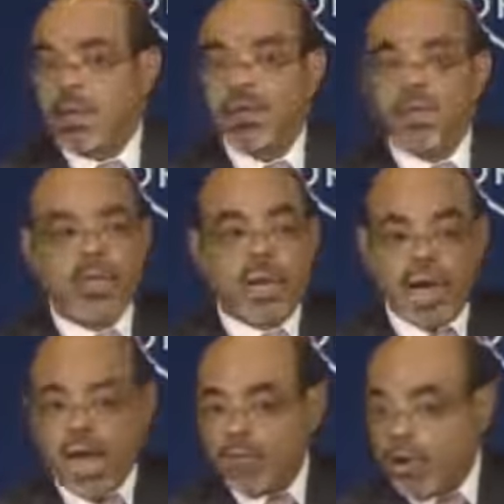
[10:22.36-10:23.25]
So you
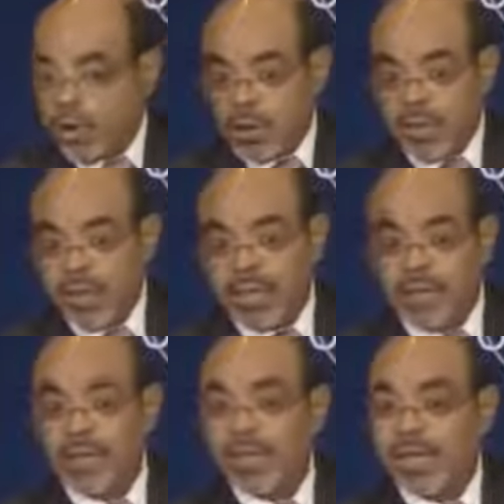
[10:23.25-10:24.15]
can have all the best
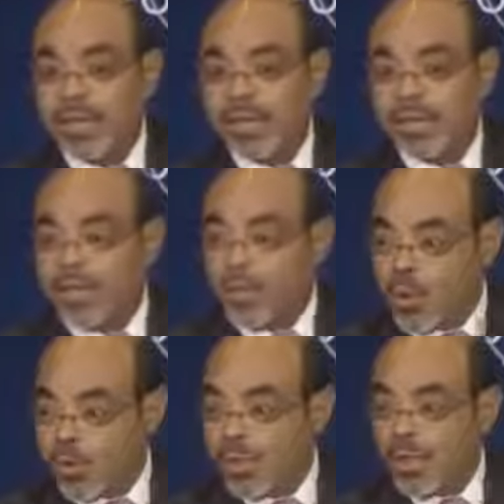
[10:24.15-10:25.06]
telecommunication in the
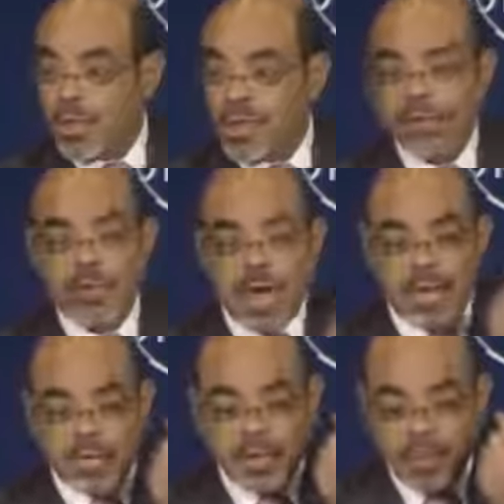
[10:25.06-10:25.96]
world. If you
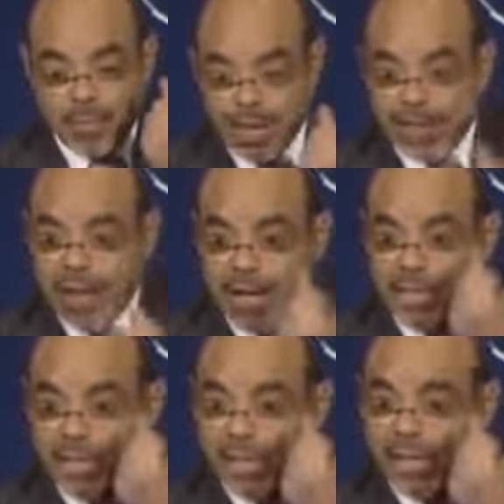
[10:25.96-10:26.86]
can't
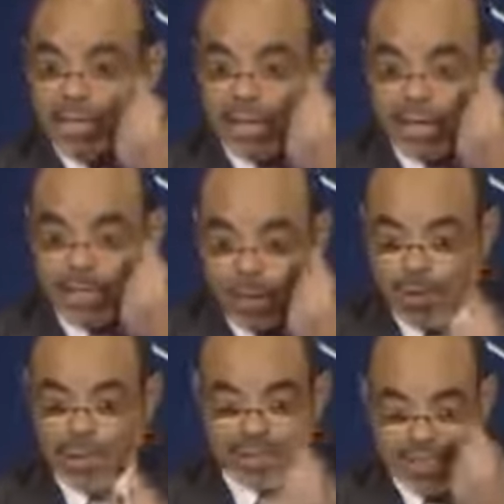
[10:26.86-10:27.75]
manufacture a
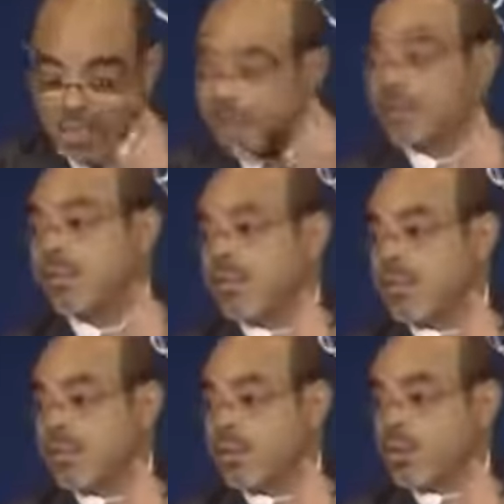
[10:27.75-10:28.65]
proper shirt
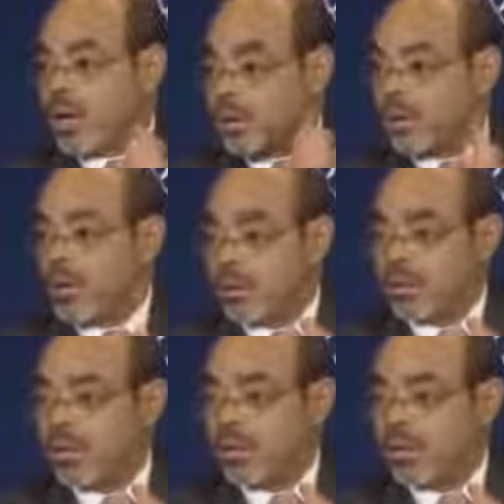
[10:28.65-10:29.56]
to
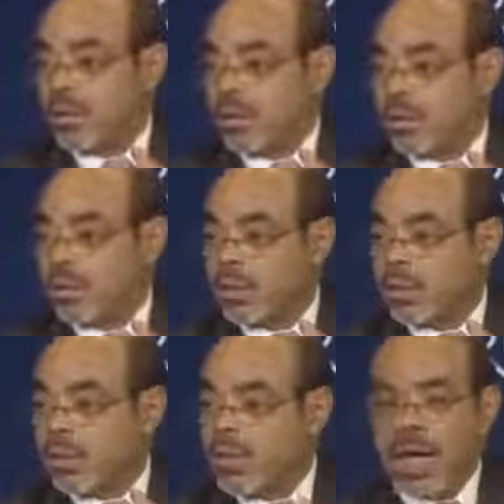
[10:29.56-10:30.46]
export,
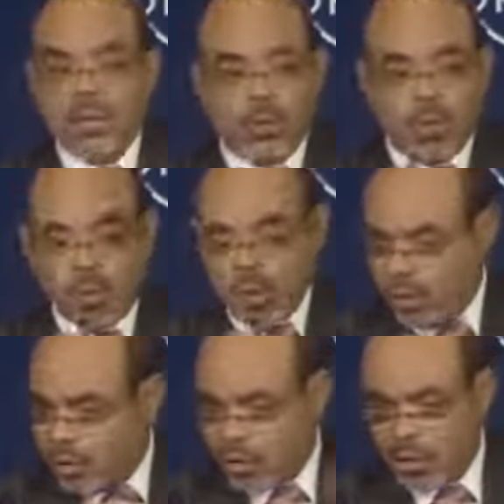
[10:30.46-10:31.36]
you can talk
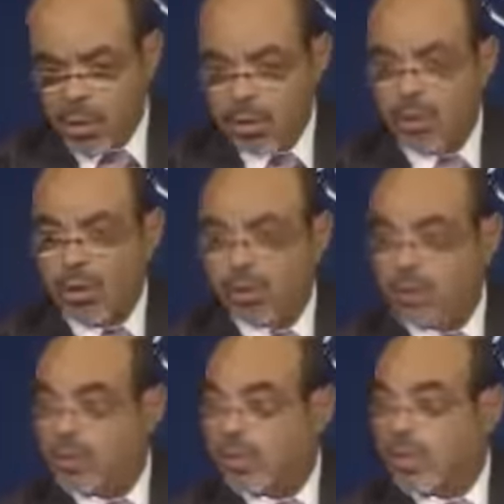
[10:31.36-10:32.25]
all you
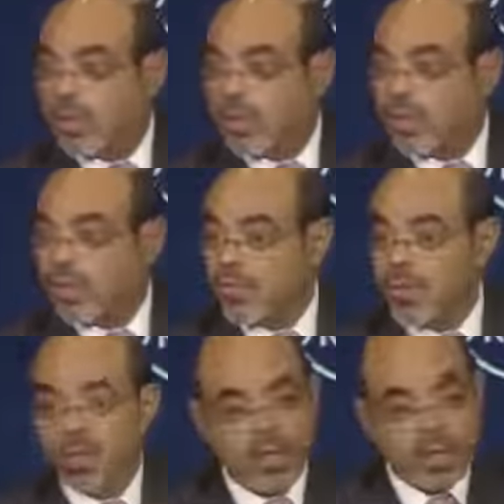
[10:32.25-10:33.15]
want on the
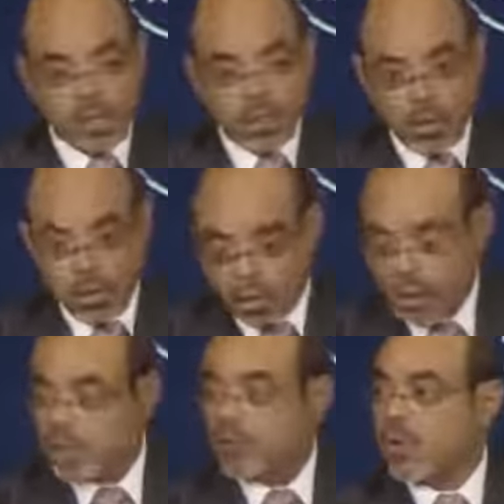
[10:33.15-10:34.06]
phone, you will not
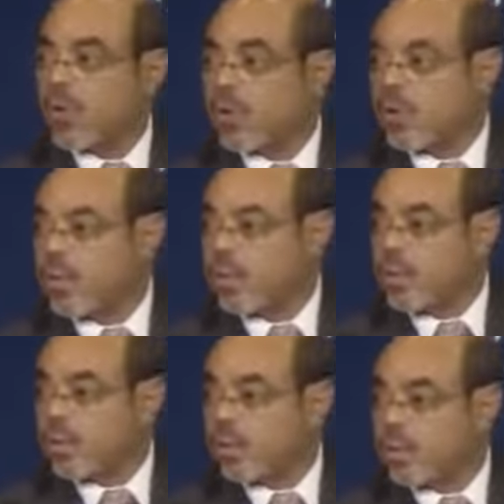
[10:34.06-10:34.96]
transform your economy.